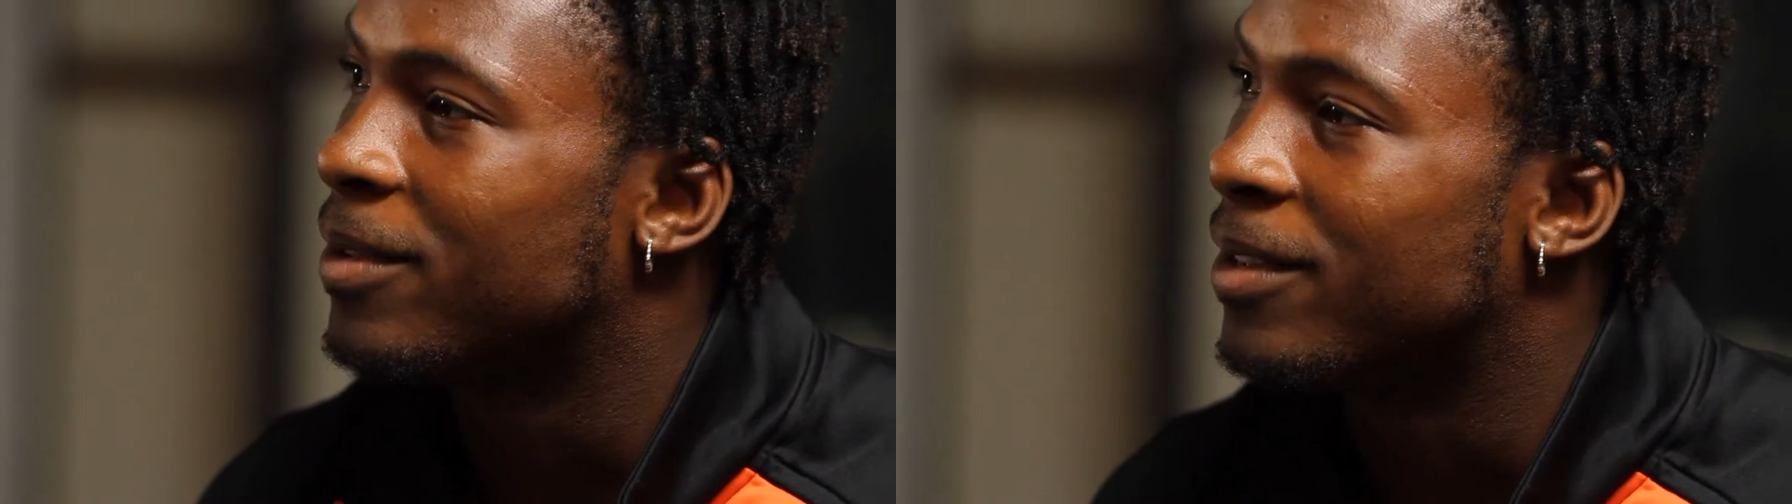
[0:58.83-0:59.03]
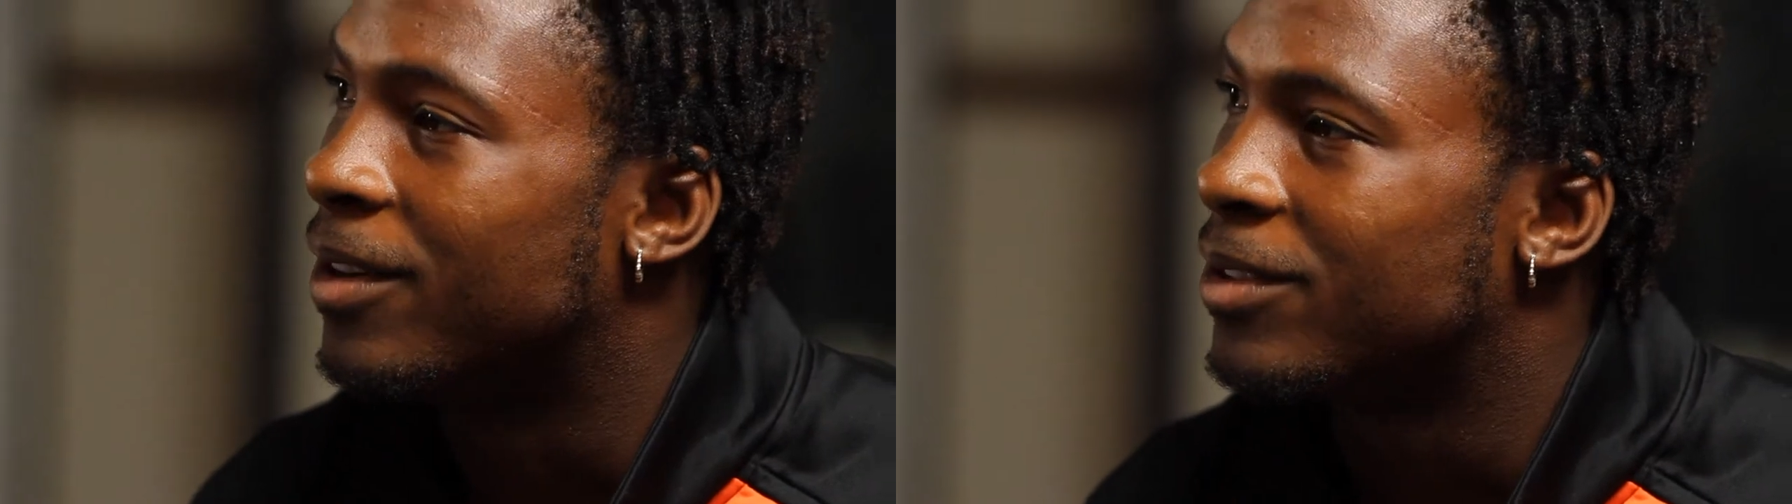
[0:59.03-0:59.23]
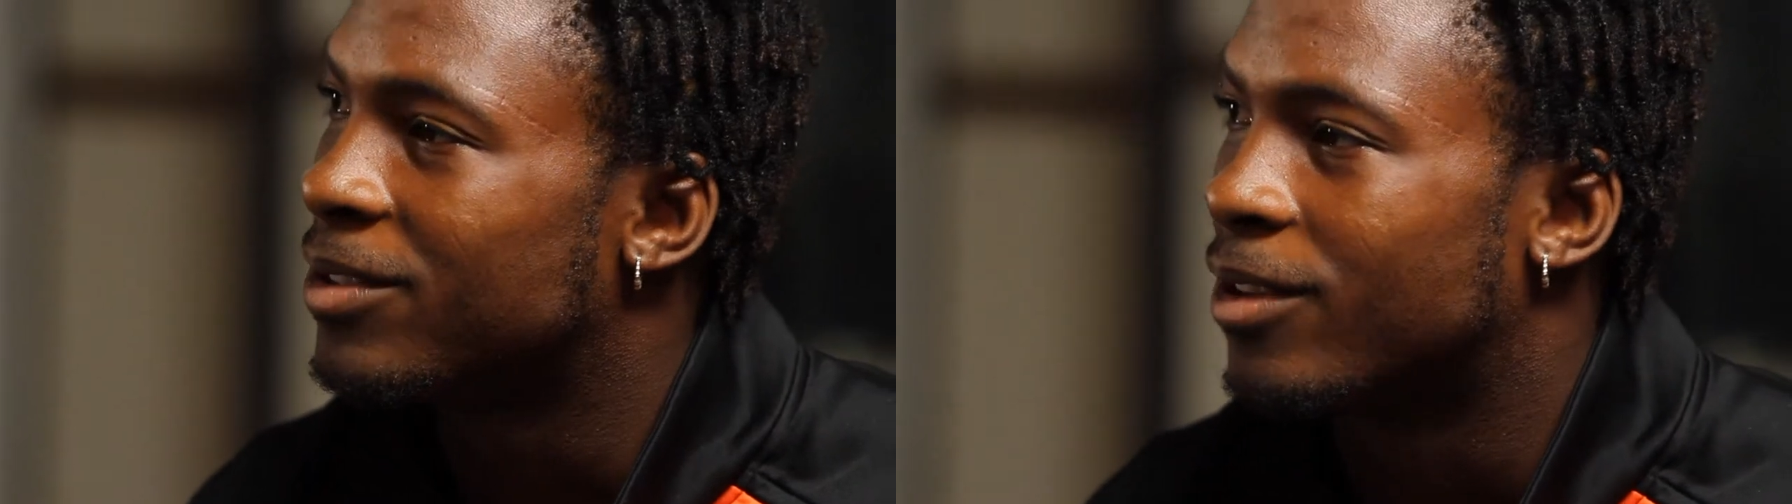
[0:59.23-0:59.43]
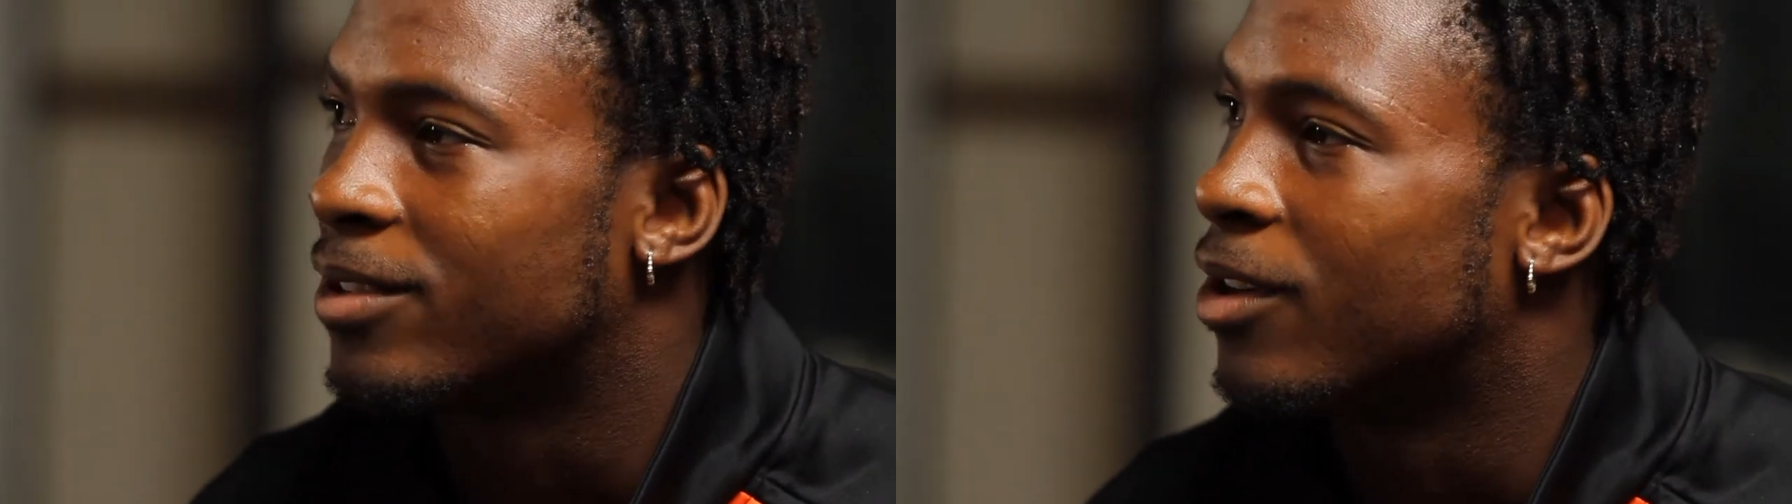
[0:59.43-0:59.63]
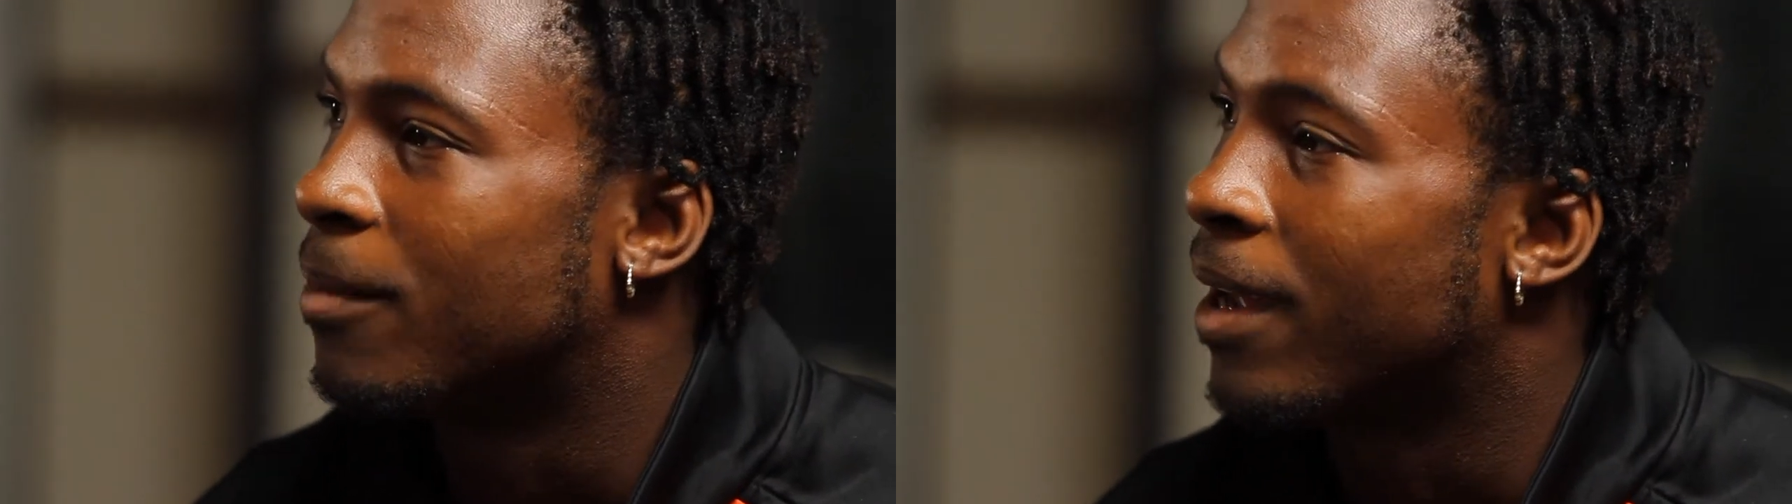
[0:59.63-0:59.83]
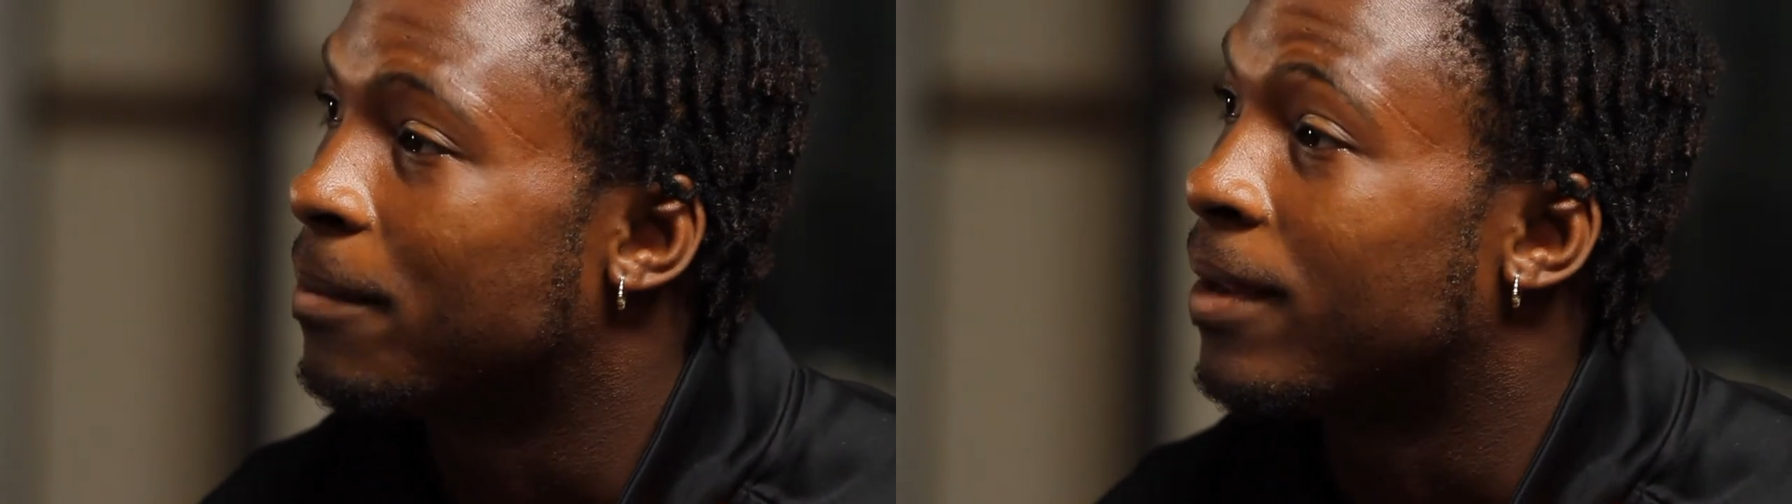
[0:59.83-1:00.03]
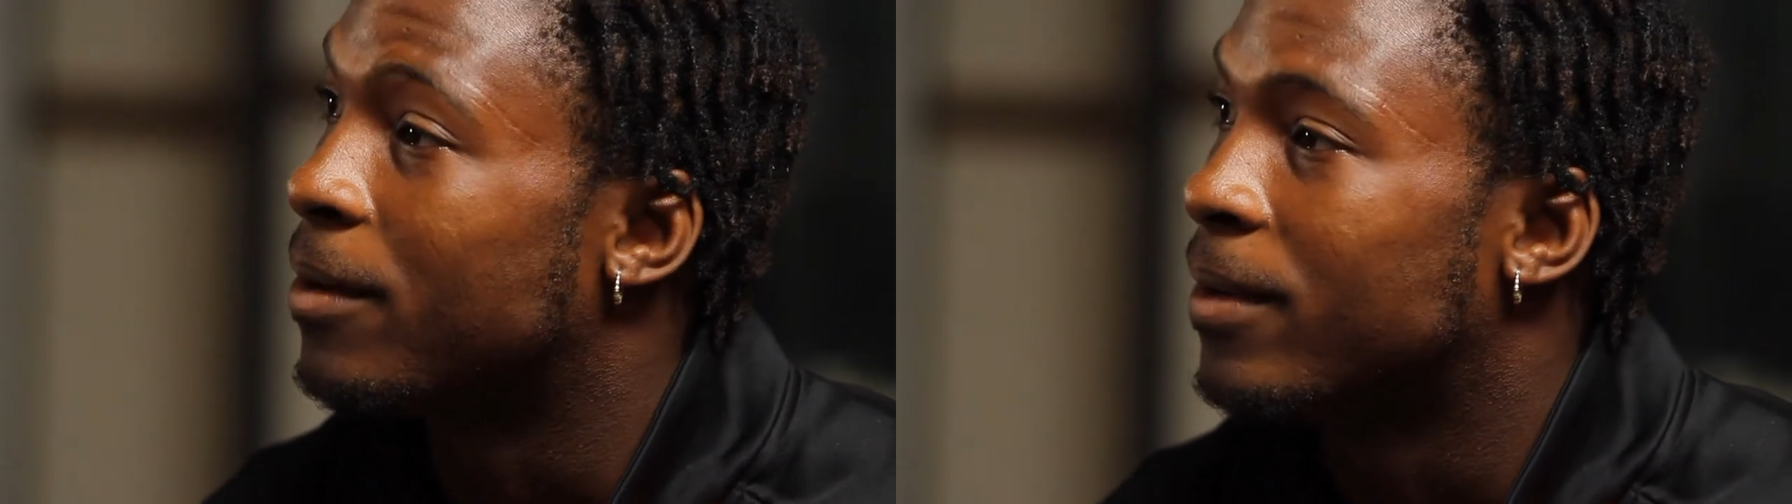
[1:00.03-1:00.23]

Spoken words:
you know, strongest arm I done played